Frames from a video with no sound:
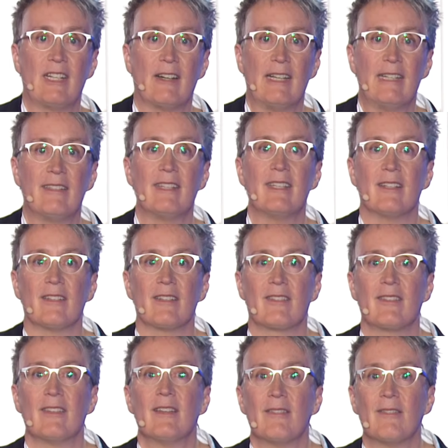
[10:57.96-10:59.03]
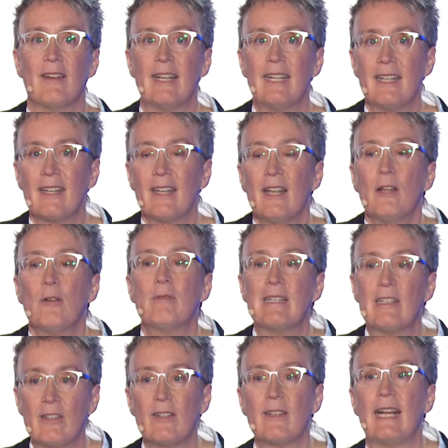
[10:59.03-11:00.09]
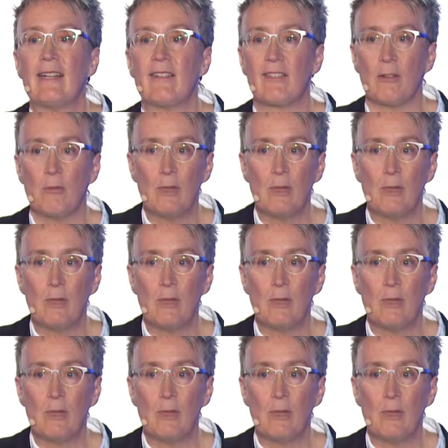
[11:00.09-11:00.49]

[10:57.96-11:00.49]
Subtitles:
our ideals, right? We do that so